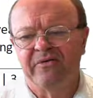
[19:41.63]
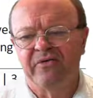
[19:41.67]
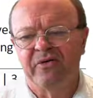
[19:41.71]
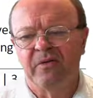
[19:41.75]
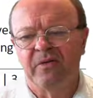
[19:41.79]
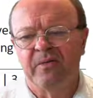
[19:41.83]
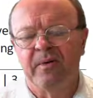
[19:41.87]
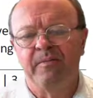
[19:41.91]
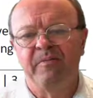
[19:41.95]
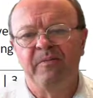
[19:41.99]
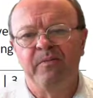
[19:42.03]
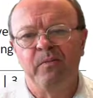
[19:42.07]

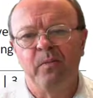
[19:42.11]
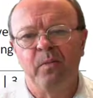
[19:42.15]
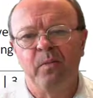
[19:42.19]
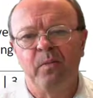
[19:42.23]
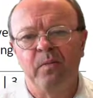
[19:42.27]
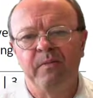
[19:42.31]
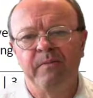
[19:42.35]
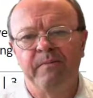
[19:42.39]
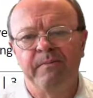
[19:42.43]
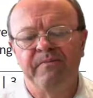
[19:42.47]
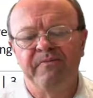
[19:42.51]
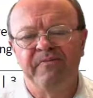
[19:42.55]
from a
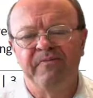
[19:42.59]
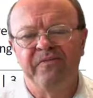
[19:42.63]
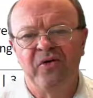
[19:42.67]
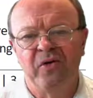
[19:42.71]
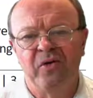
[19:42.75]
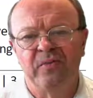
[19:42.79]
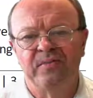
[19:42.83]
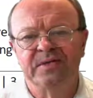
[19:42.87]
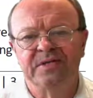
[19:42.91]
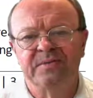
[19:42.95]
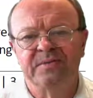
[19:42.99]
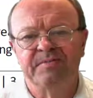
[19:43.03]

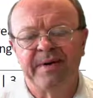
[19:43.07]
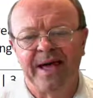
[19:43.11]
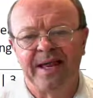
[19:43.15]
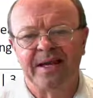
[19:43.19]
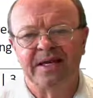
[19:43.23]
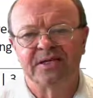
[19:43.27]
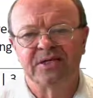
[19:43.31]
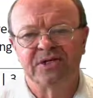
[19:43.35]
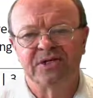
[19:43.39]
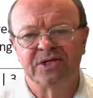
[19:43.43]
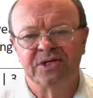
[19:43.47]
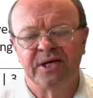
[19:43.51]
firm's
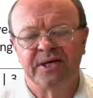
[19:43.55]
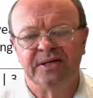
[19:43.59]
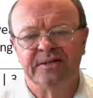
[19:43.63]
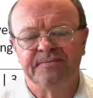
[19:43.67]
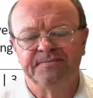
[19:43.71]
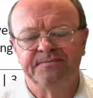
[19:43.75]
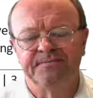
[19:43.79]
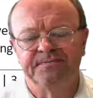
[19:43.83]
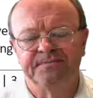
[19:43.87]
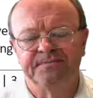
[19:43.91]
balance sheet.